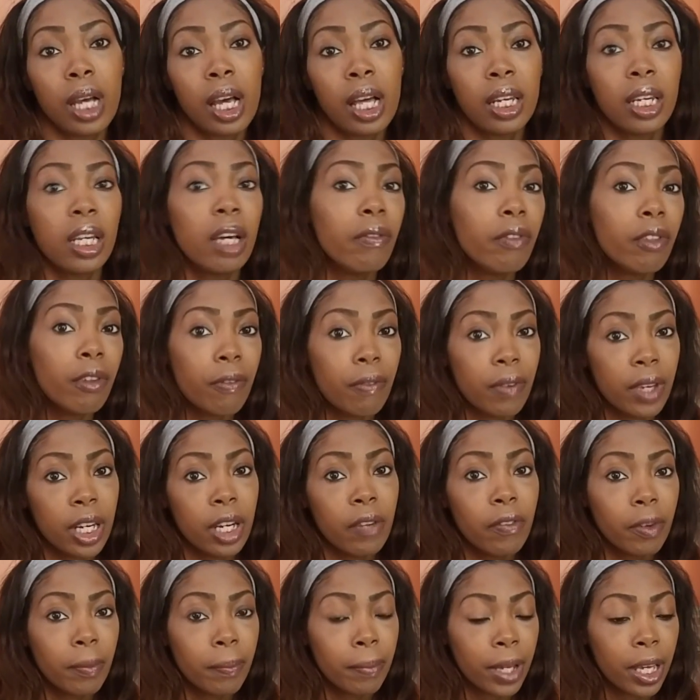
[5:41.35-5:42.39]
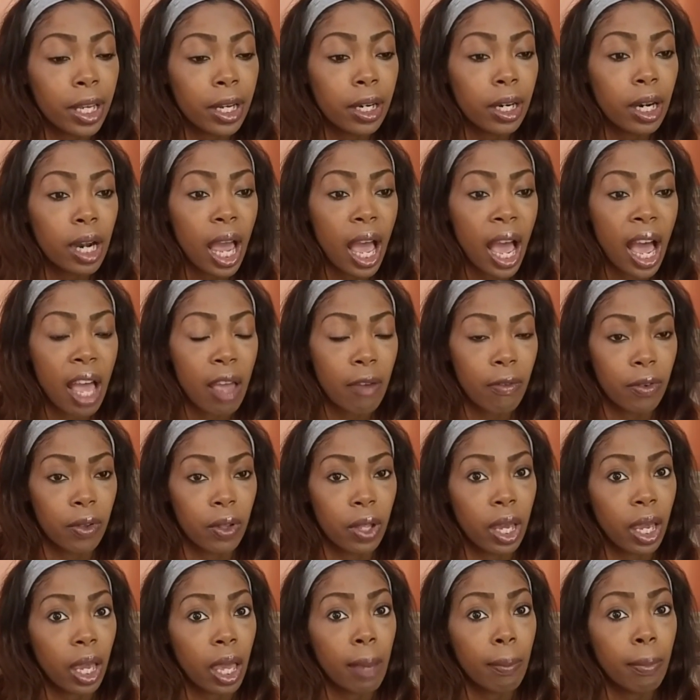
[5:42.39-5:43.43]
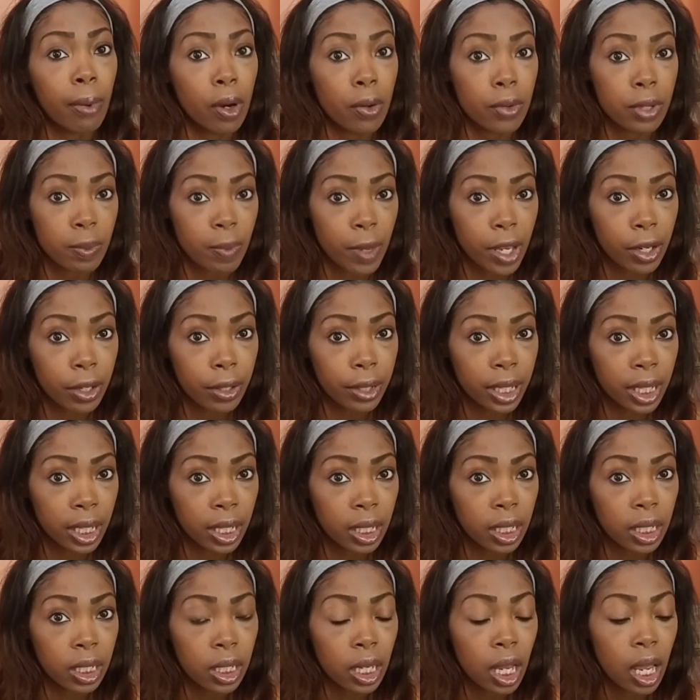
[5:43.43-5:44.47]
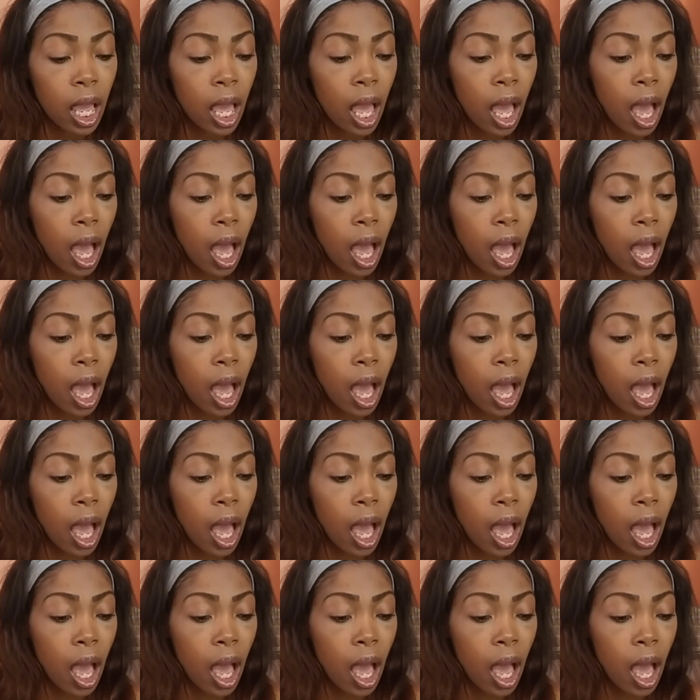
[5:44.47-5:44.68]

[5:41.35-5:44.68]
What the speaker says: I love the fit of it better. I feel like I pose better in it.